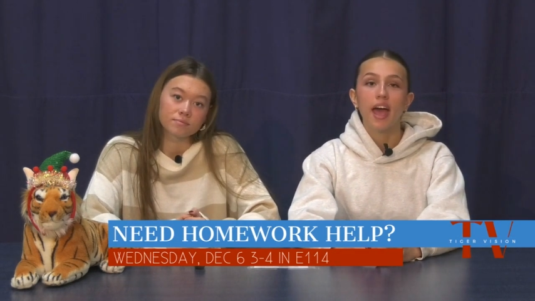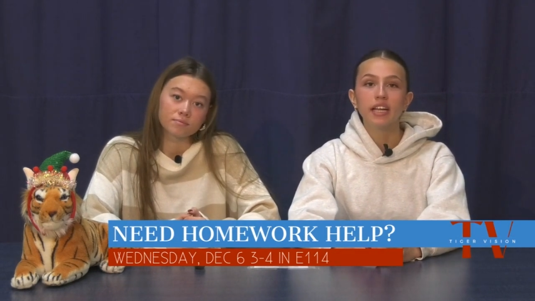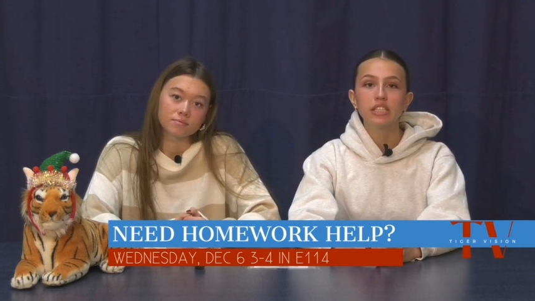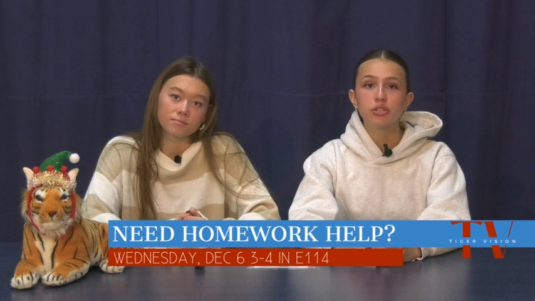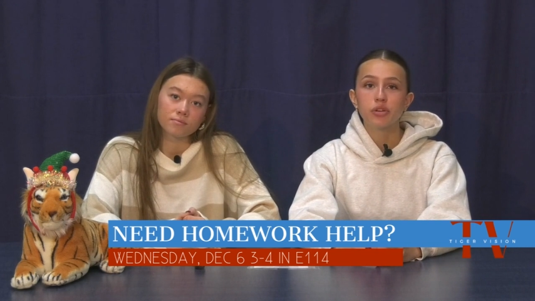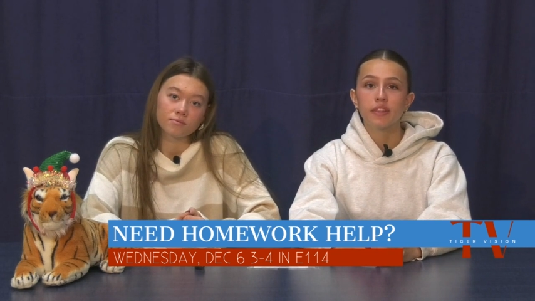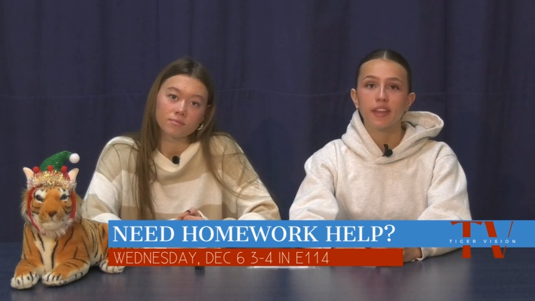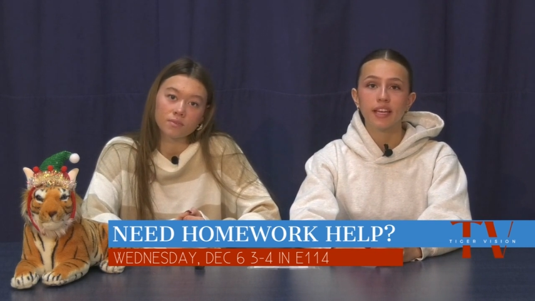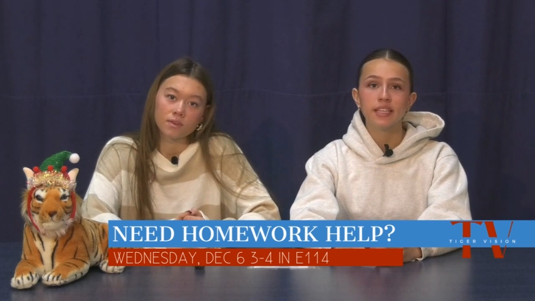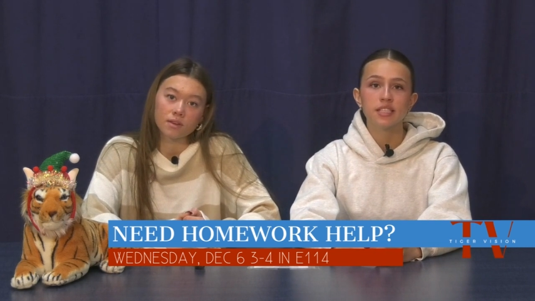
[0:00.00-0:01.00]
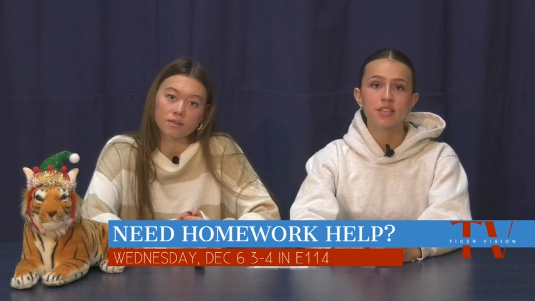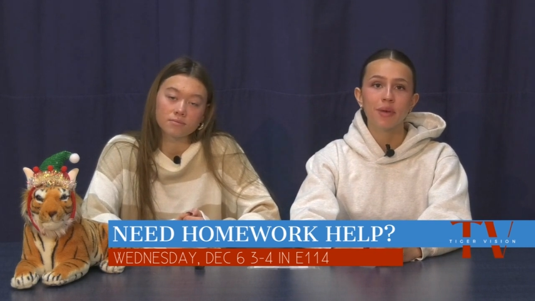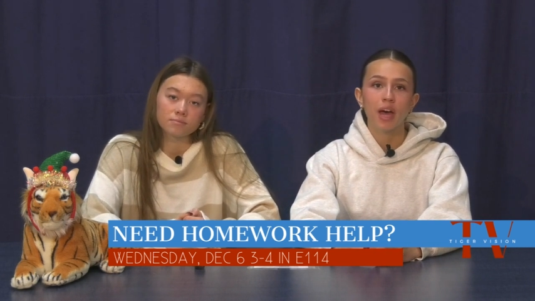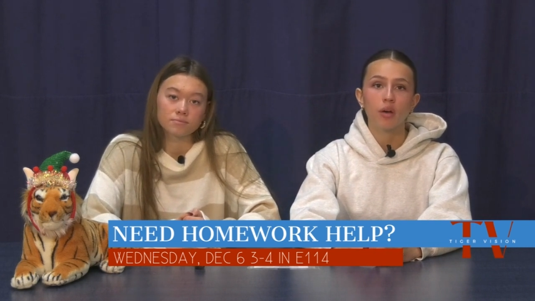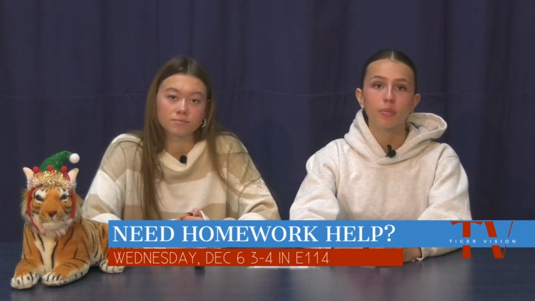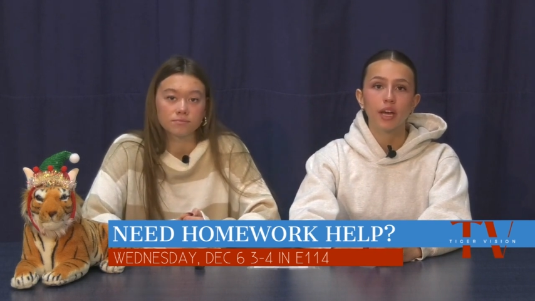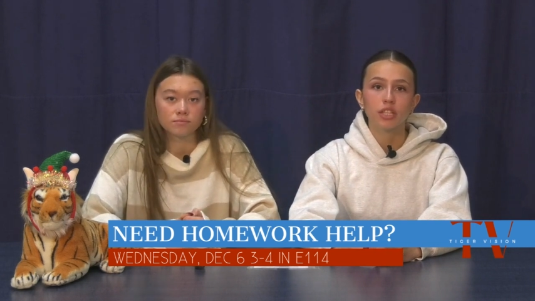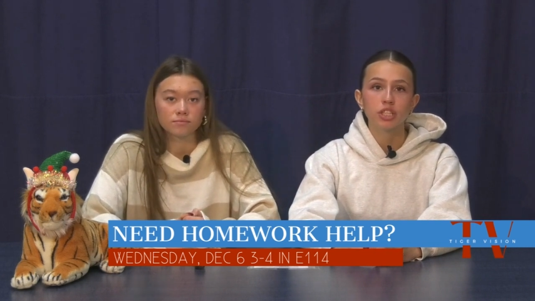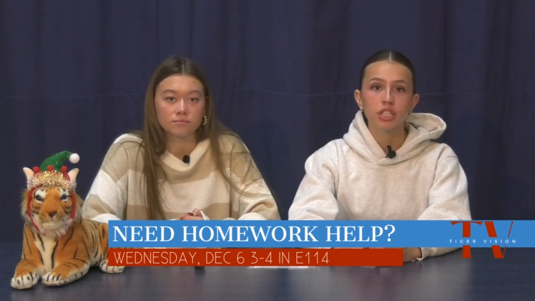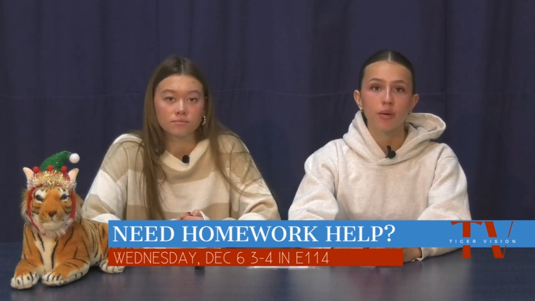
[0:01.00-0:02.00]
Speaker 1: Any student that needs some help
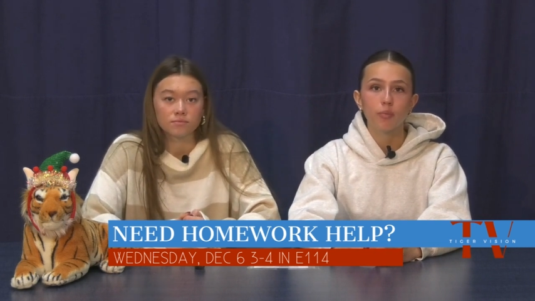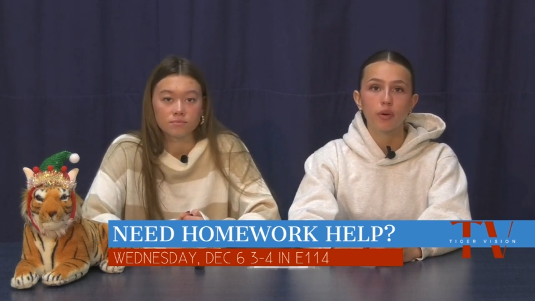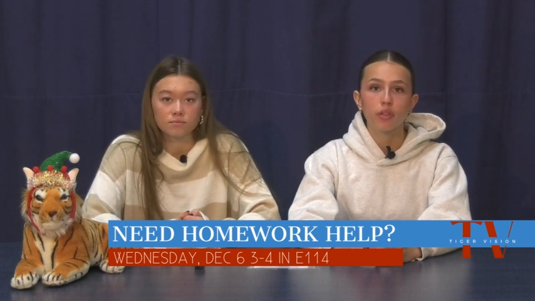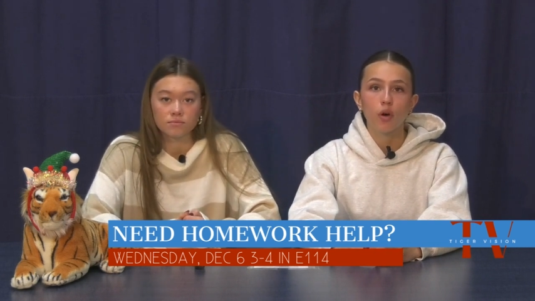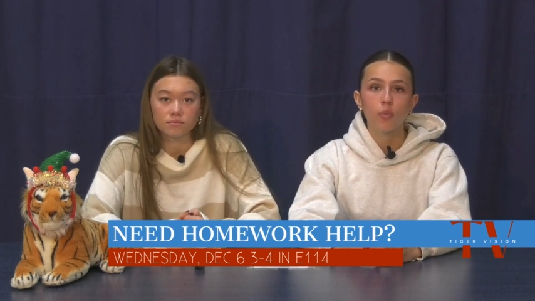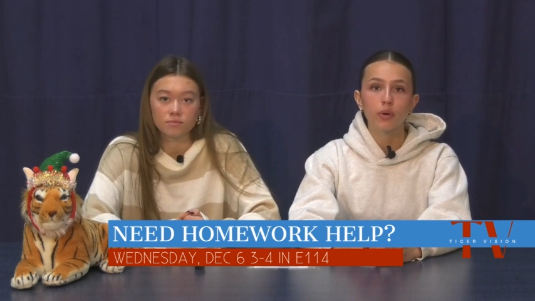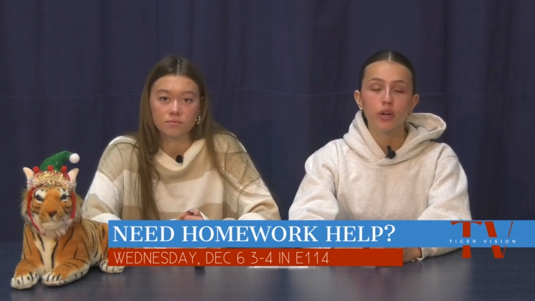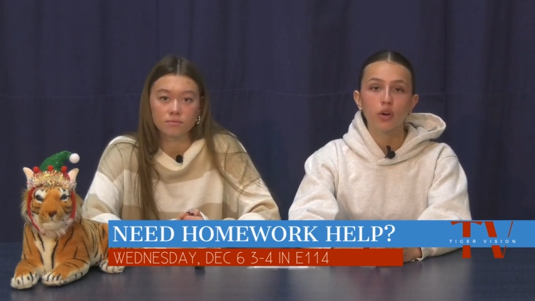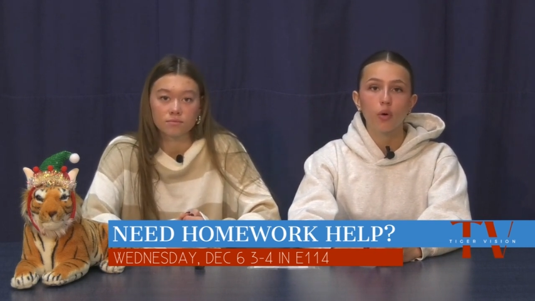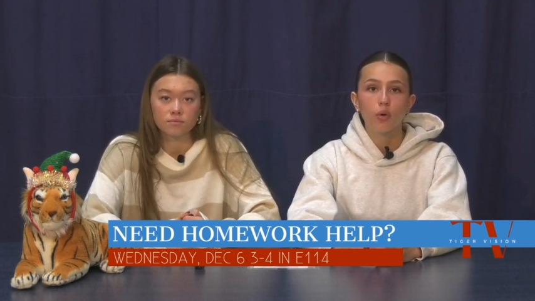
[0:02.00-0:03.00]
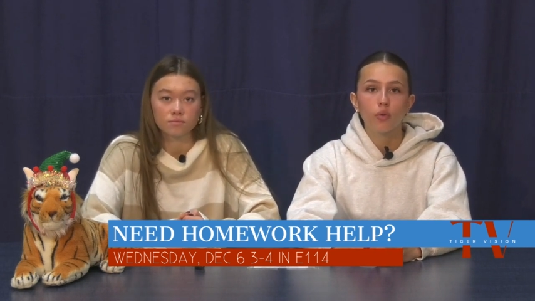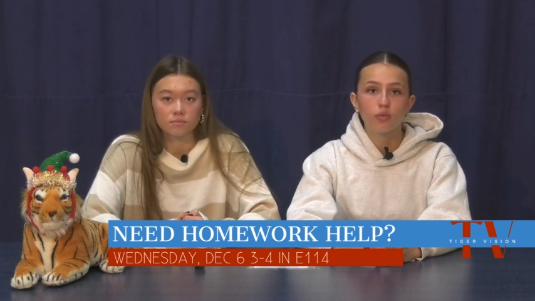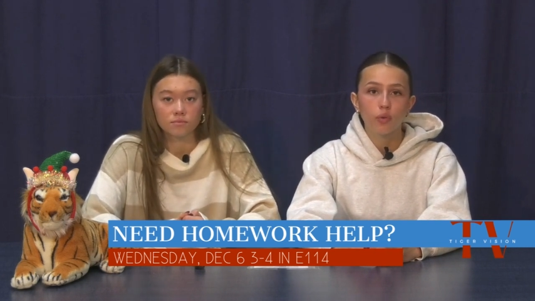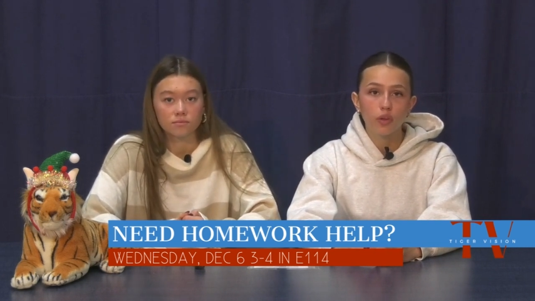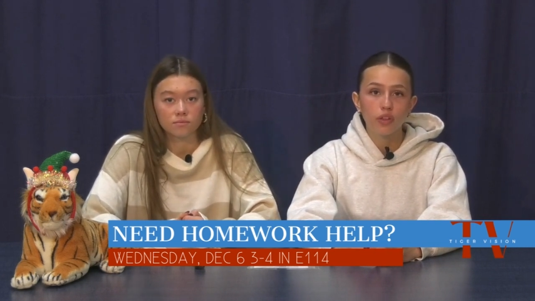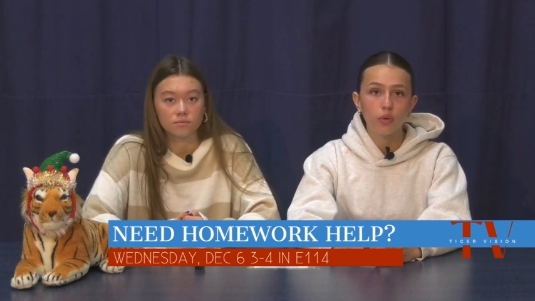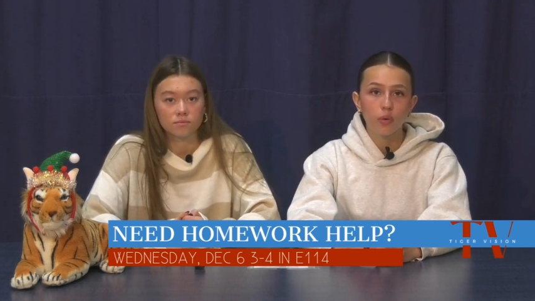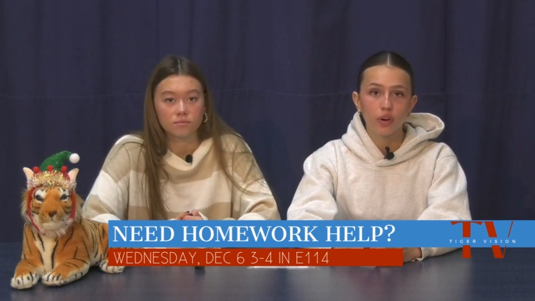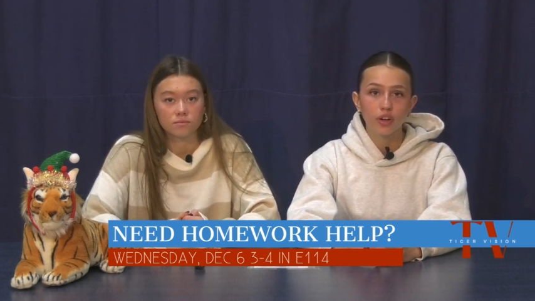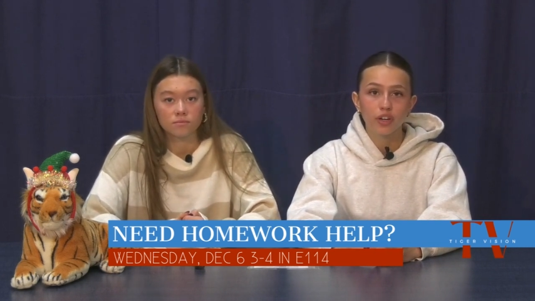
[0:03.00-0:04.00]
catching up with homework for the
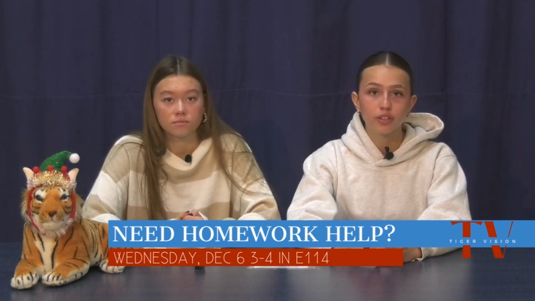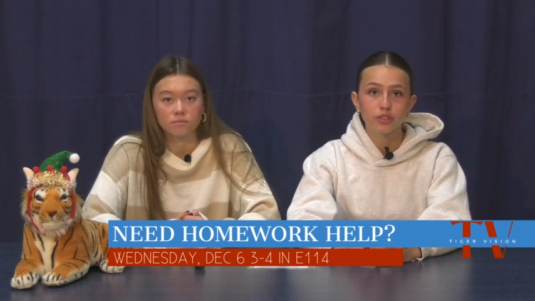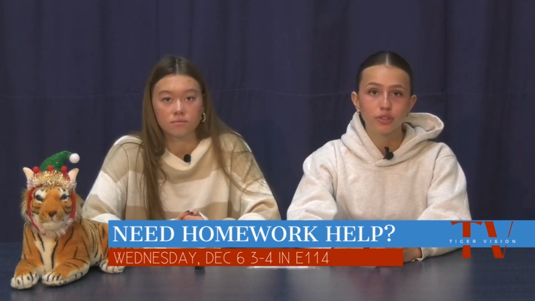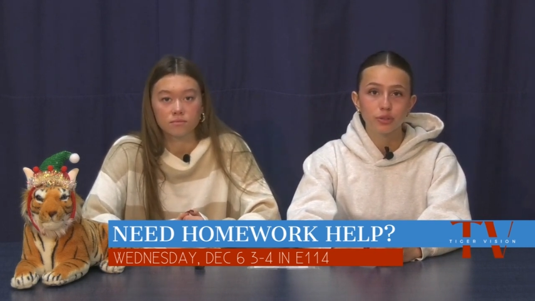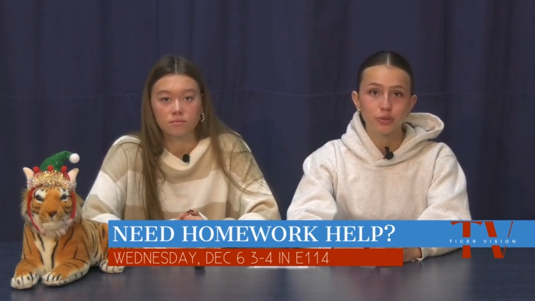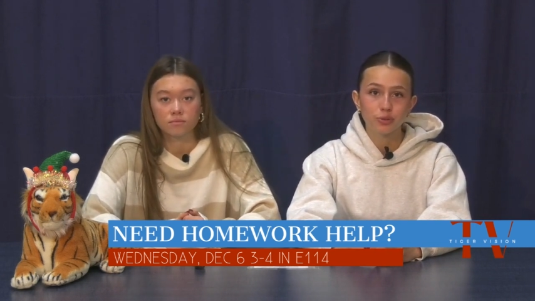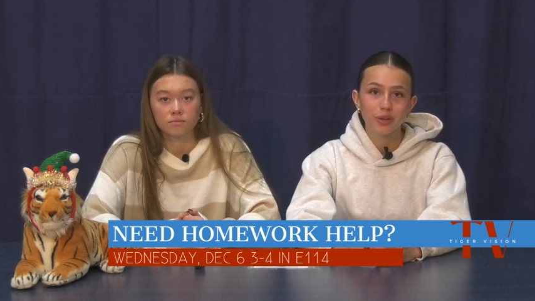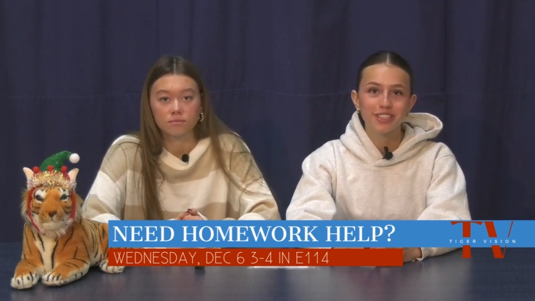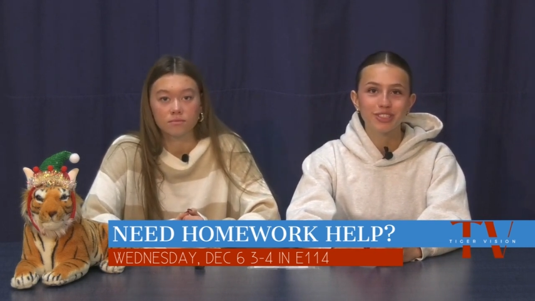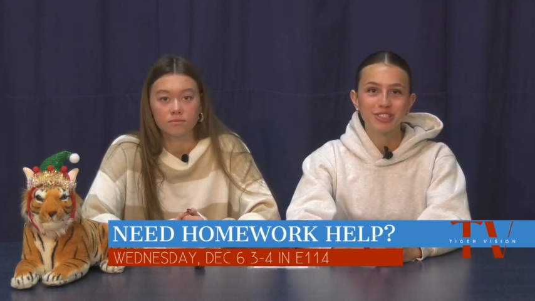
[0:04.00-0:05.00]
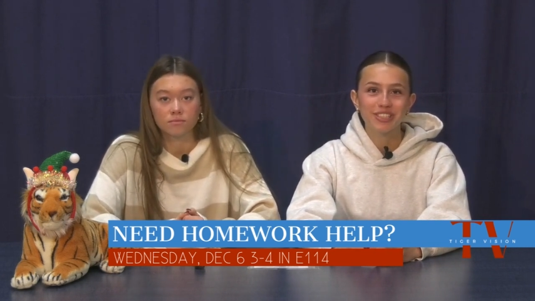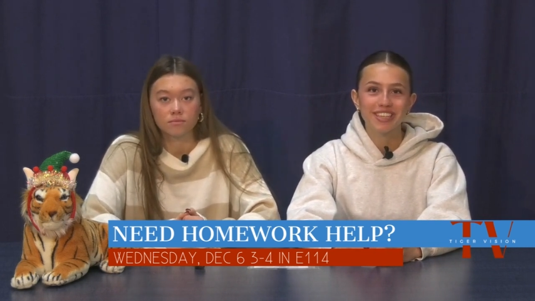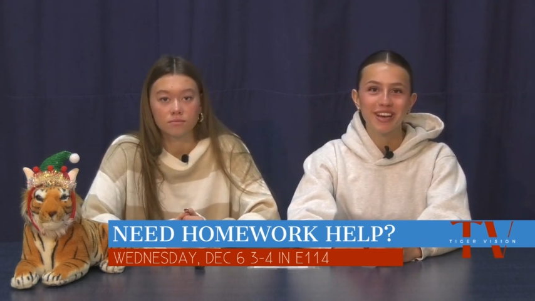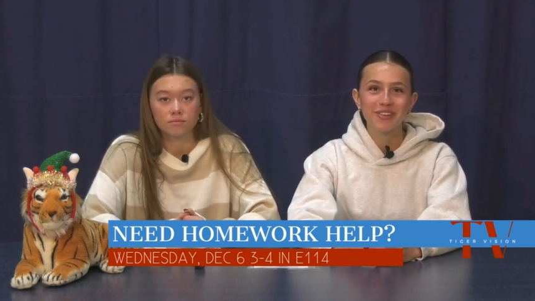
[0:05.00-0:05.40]
quarter two should